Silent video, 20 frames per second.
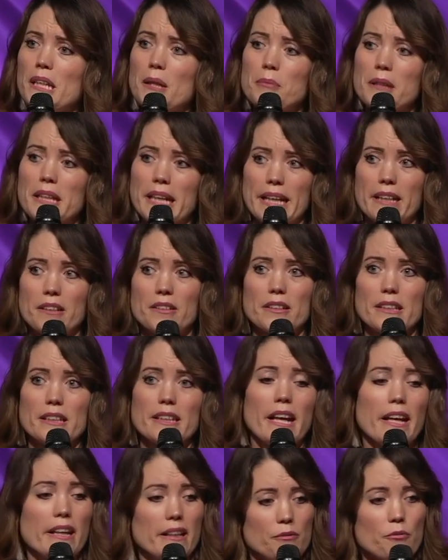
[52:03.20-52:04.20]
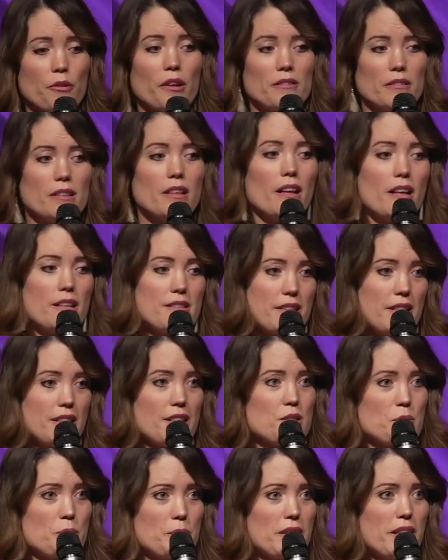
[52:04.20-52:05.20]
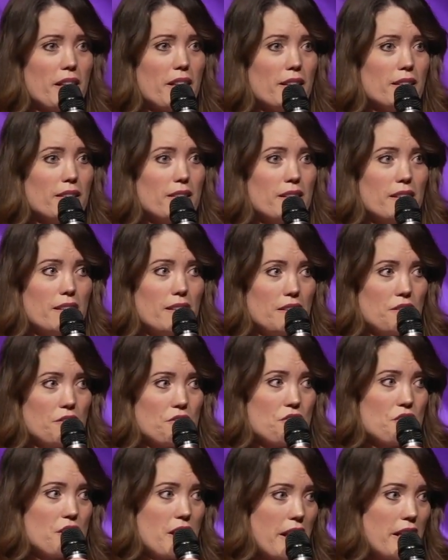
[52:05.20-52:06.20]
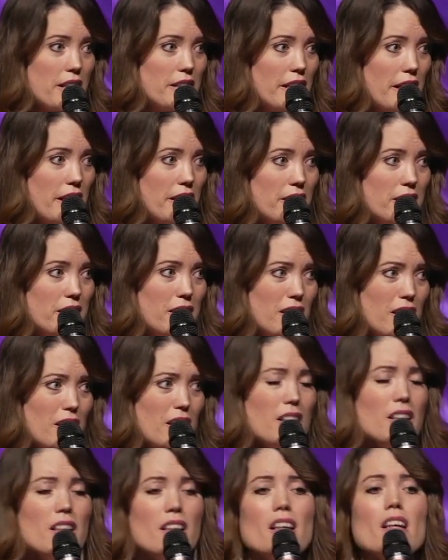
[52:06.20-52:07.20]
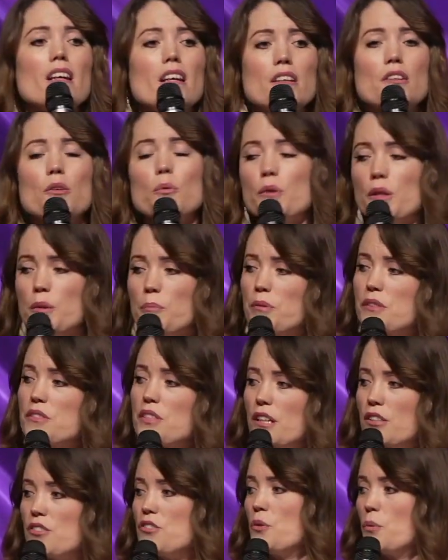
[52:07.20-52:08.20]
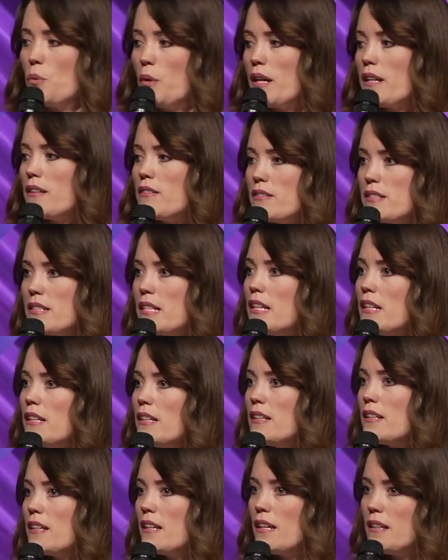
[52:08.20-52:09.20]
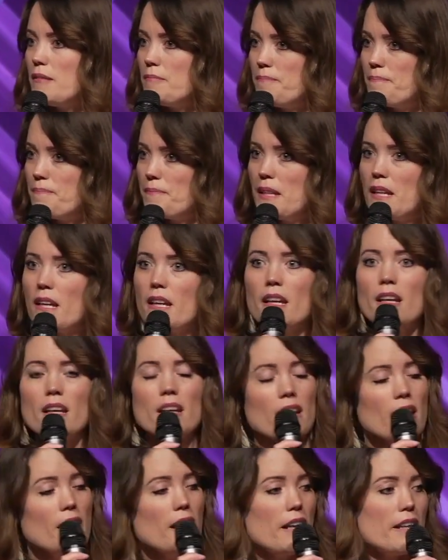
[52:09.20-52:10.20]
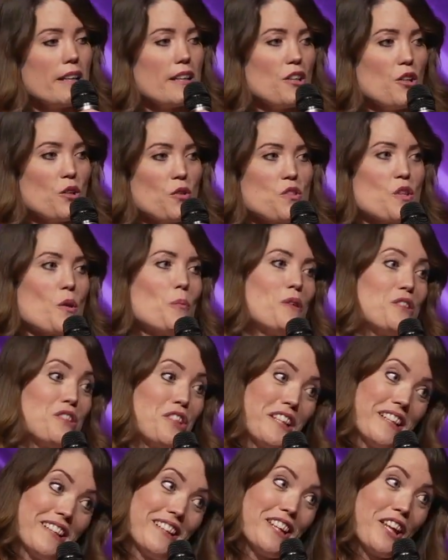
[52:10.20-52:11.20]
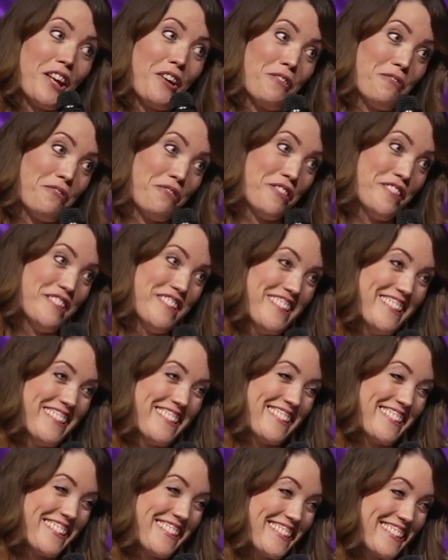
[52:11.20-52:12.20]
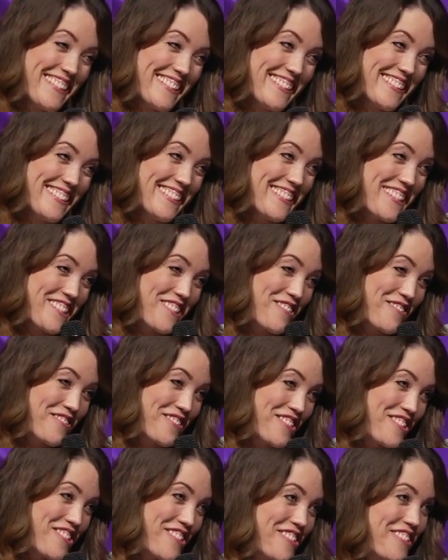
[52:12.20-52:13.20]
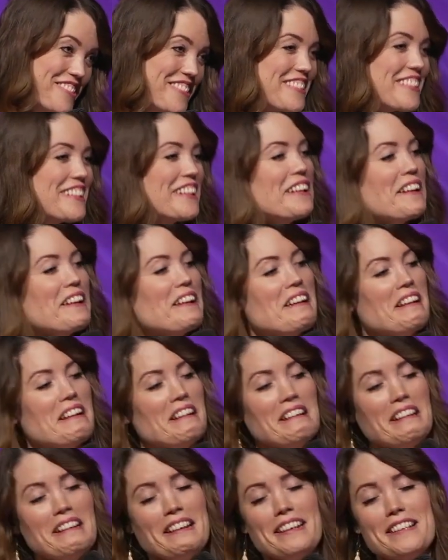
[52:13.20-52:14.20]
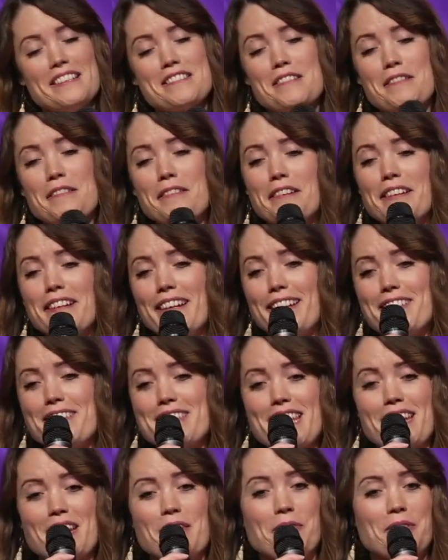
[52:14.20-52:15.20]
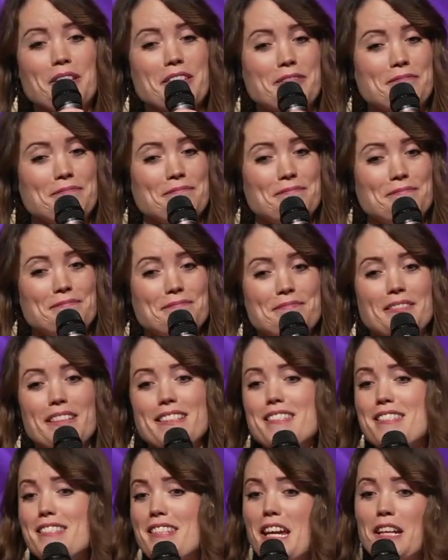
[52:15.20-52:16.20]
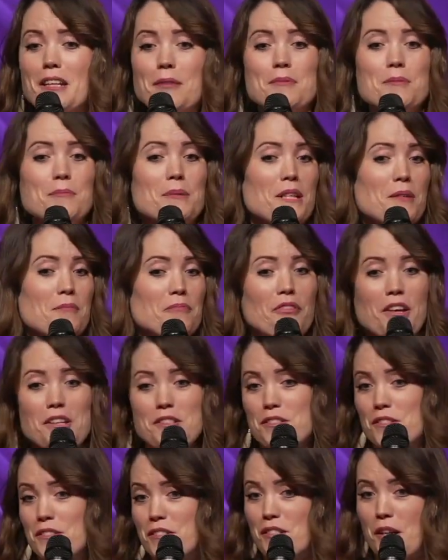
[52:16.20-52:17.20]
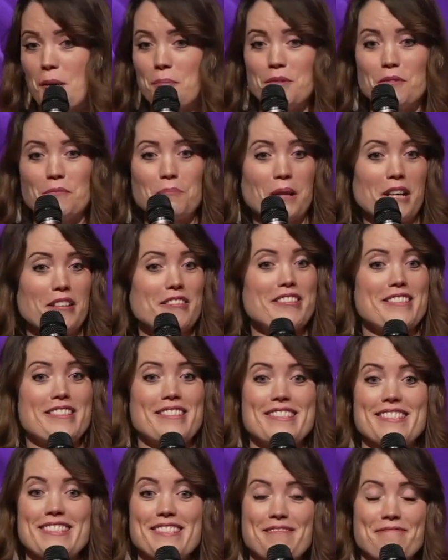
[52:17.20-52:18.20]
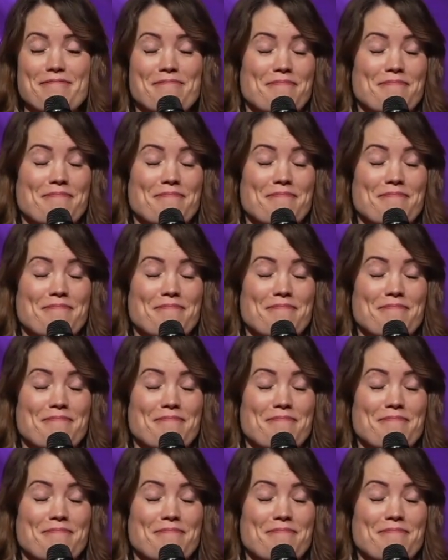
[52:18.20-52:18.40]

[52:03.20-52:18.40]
able to handle it. And I, as a husband, I could understand that you want to protect your wives. And he knows how much I love. So true. So I was like, well, let's sign up to become foster adoptive parents.